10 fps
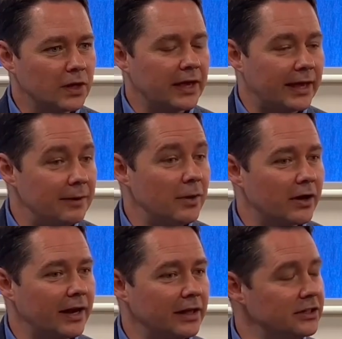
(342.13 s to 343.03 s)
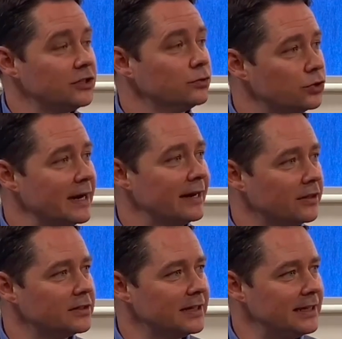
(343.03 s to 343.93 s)
yeah, earmark any additional training
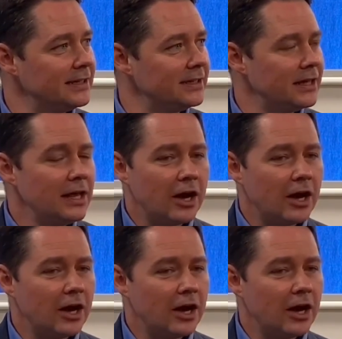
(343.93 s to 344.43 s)
that's needed.